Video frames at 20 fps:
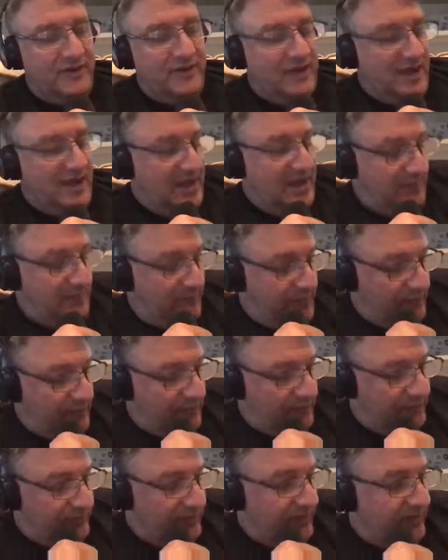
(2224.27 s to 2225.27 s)
name, but
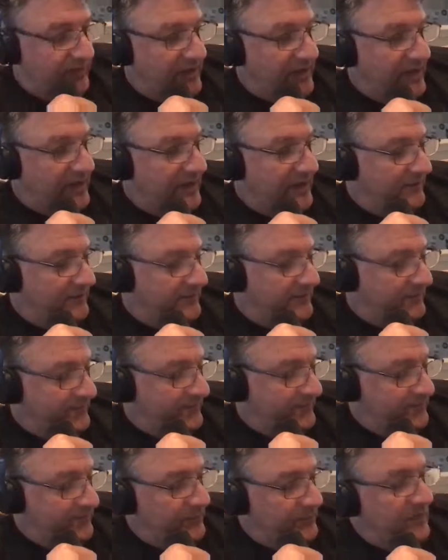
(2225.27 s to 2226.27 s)
we'll check that out.
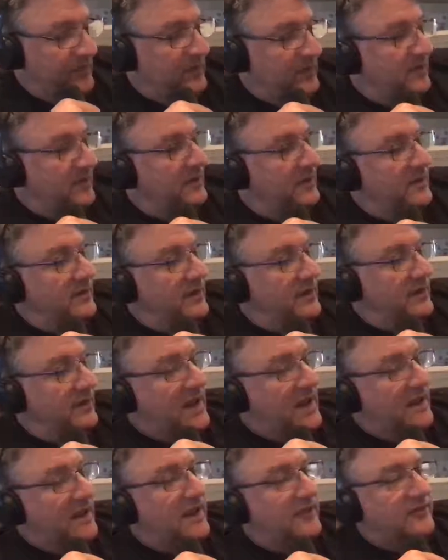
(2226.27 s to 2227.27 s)
And then
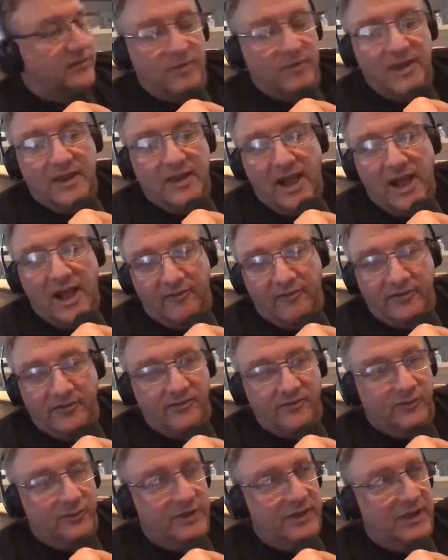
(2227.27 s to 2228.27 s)
I got to meet Alvin
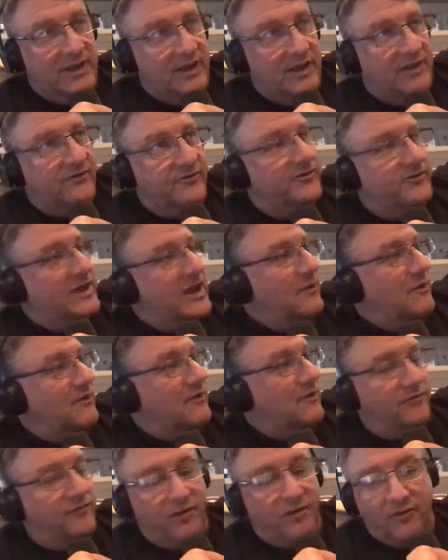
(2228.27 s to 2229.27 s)
this weekend. Yesterday, I
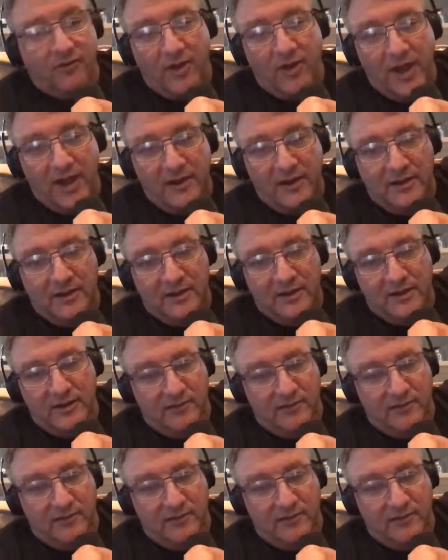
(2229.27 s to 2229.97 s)
went for a ride, and